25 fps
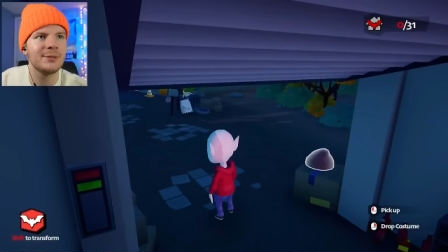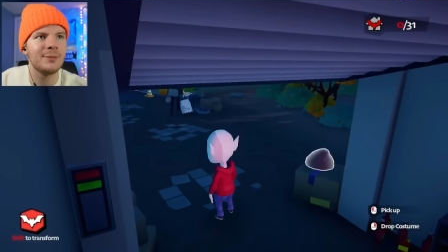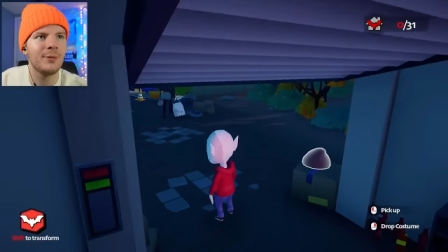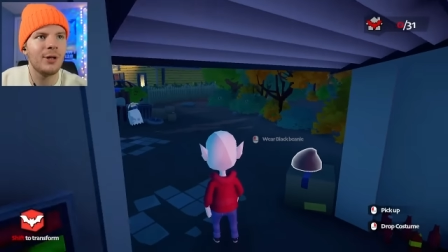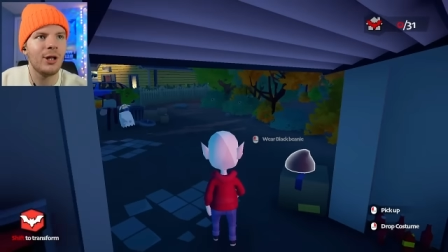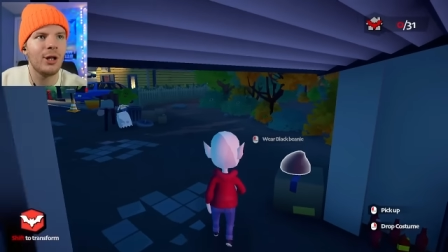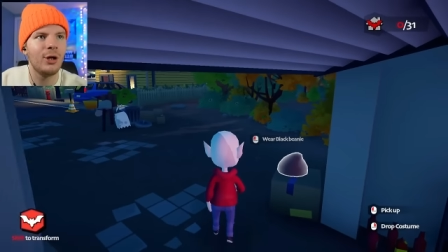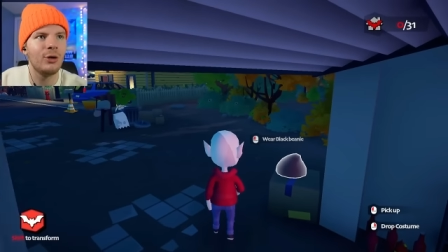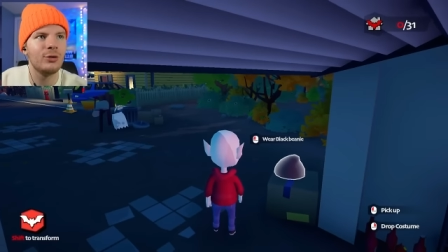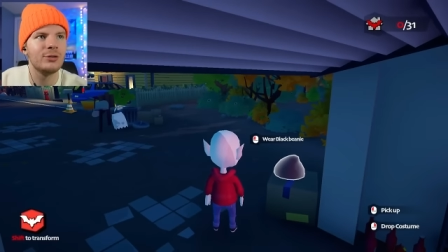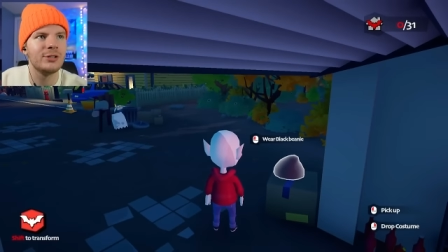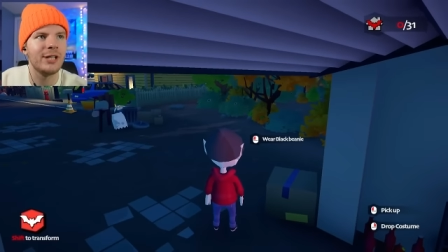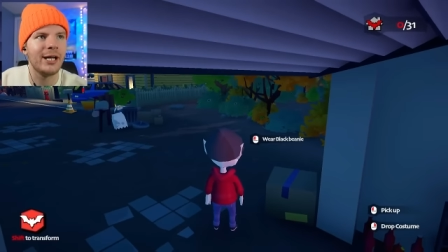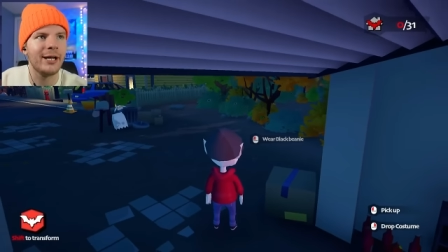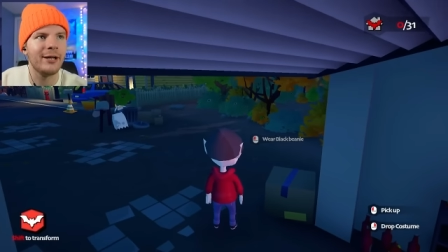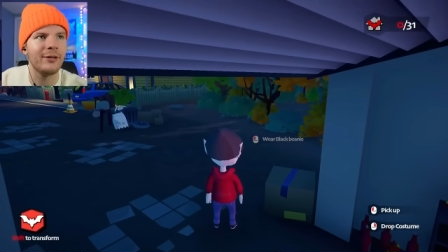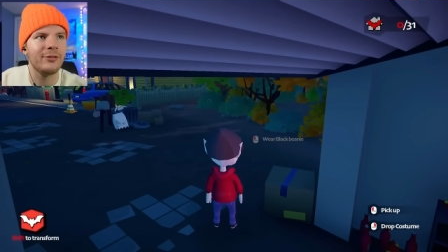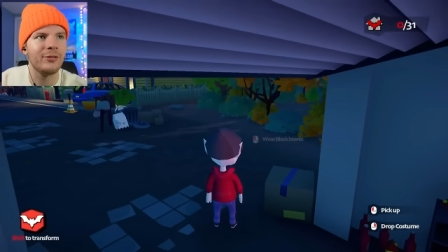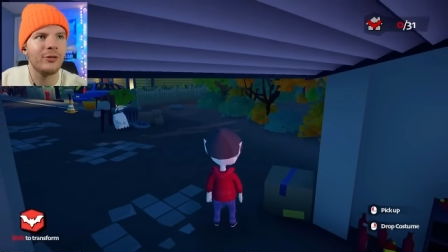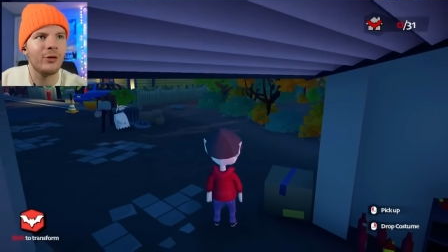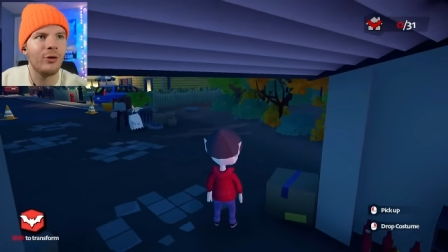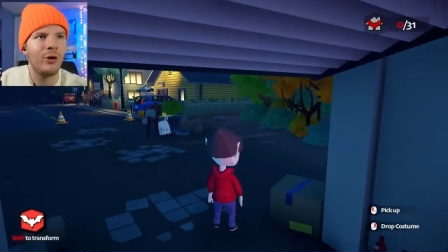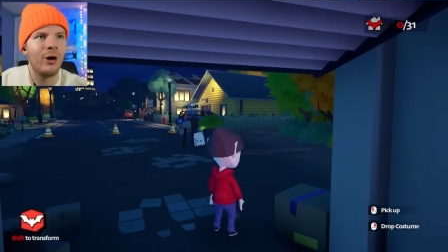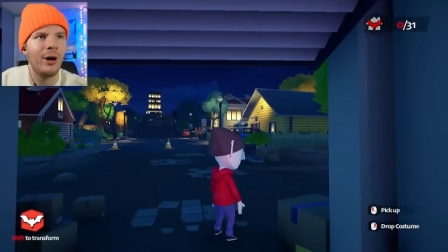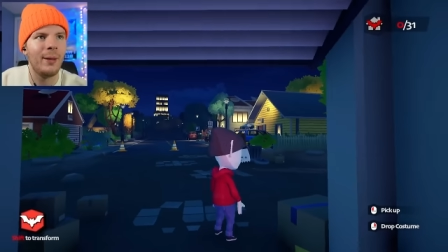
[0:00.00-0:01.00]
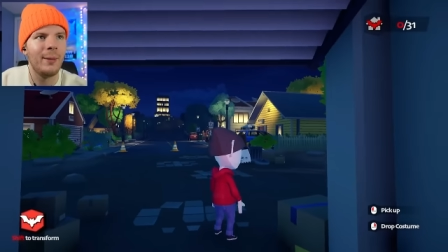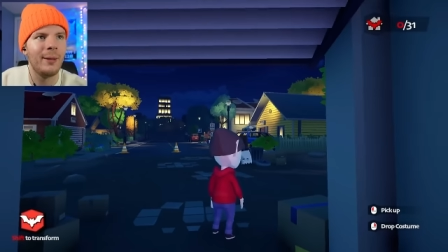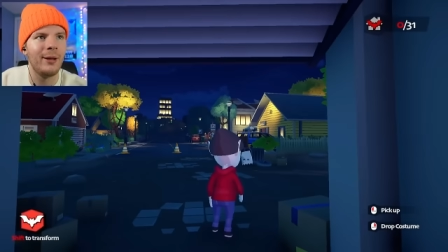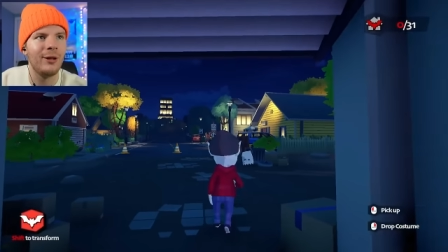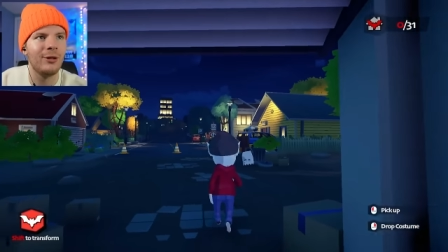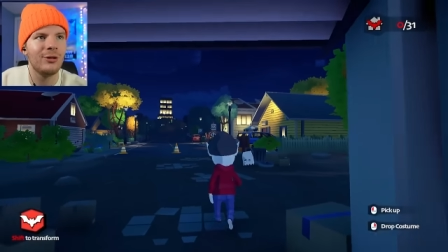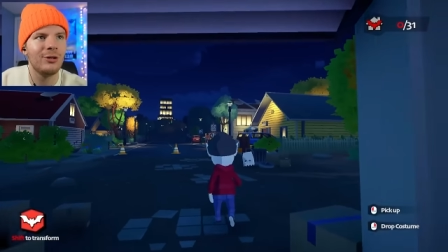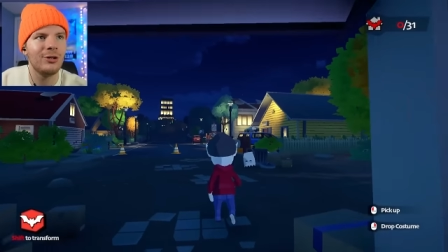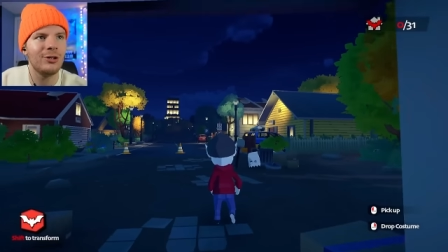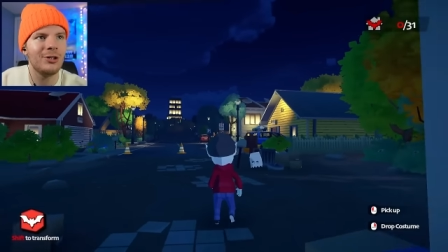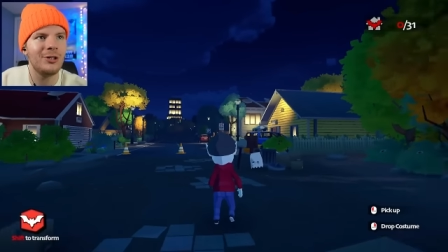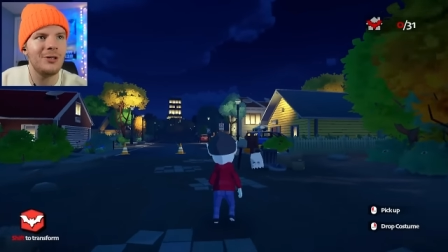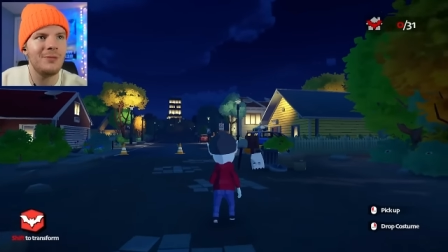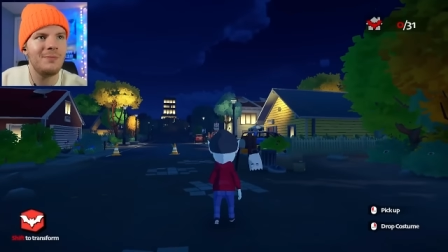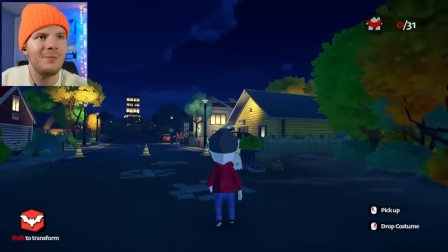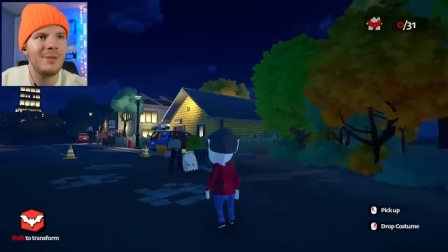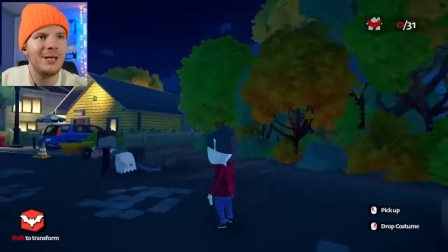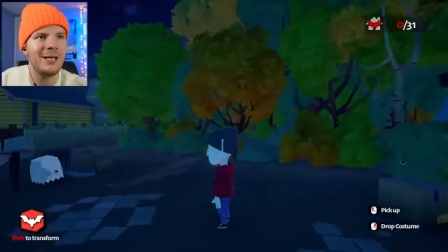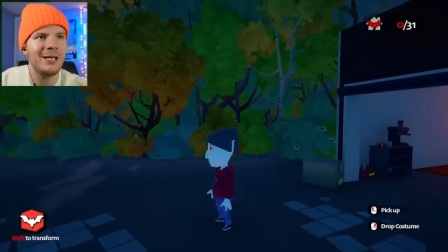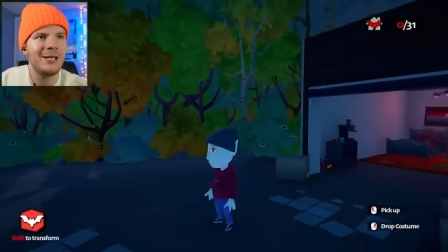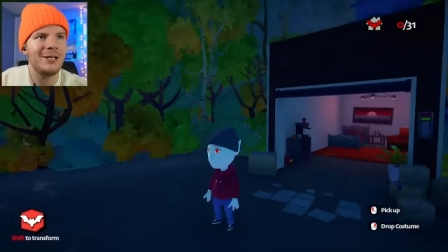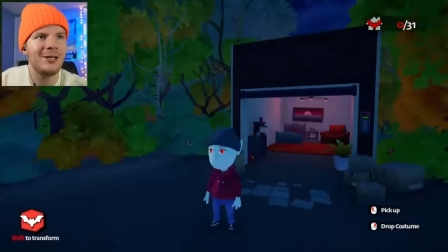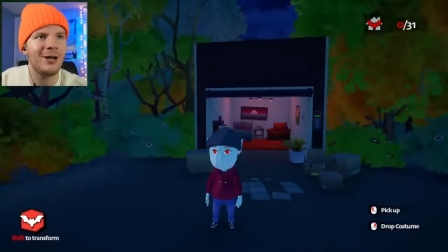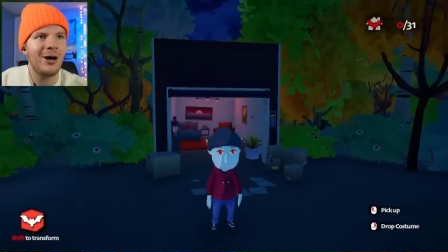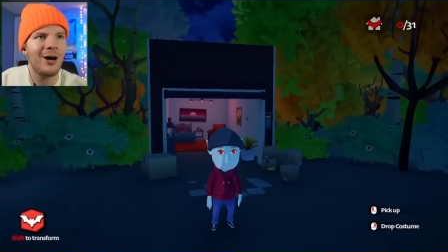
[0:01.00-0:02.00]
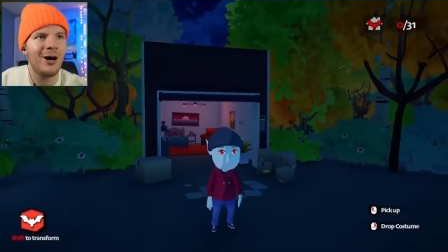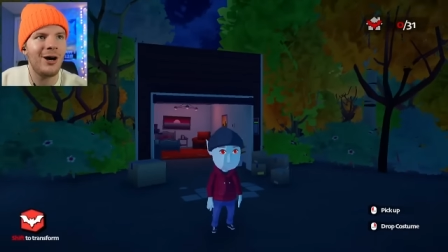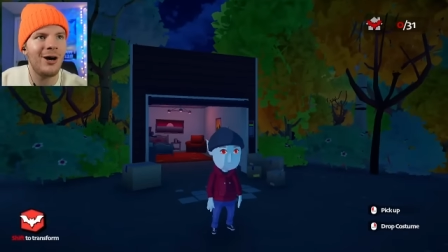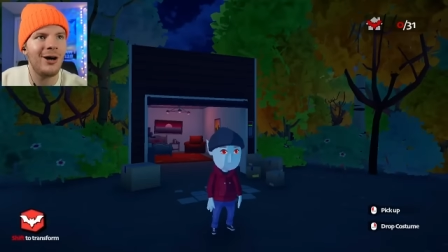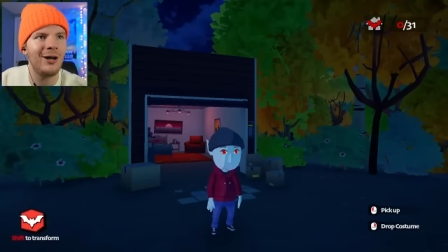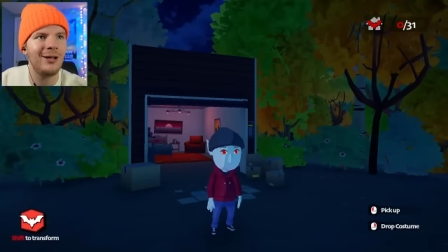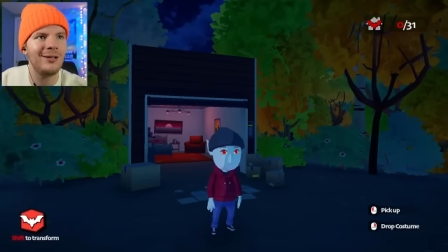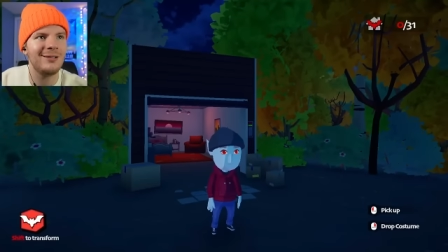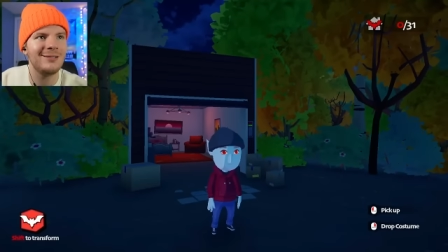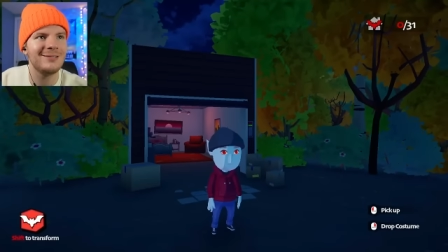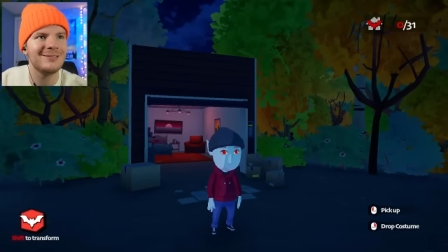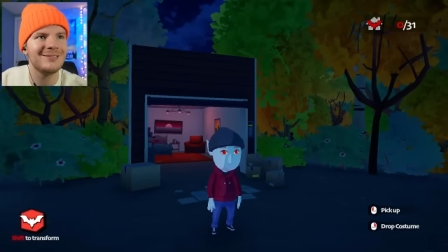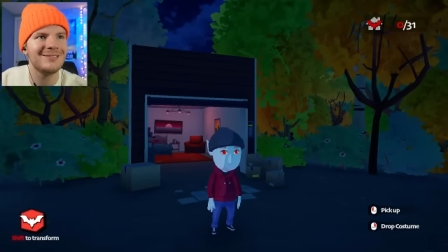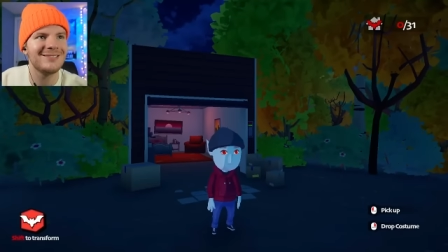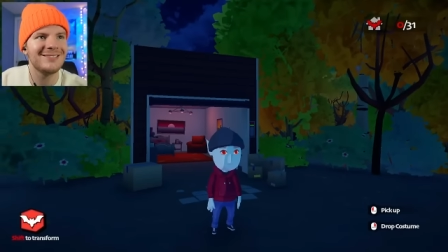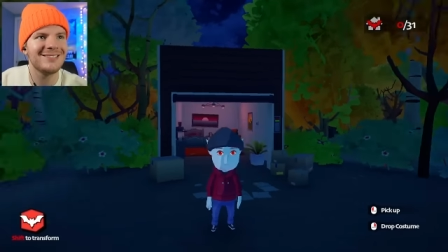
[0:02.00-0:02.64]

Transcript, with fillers: some clothes I could throw on though. Look at me, y'all.